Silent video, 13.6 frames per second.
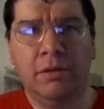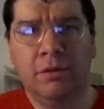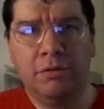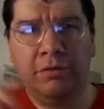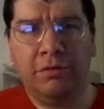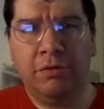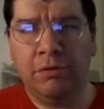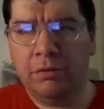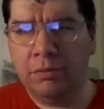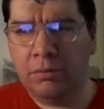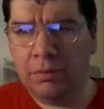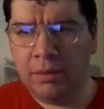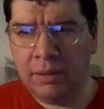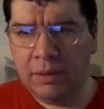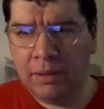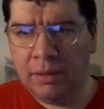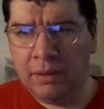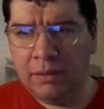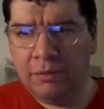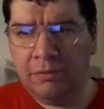go to
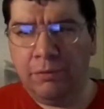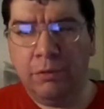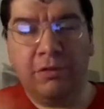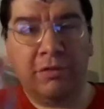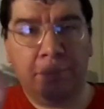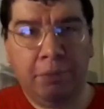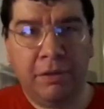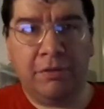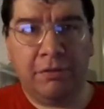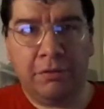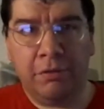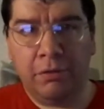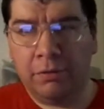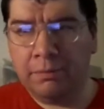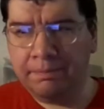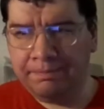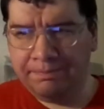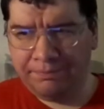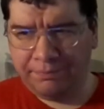Fort Spencer,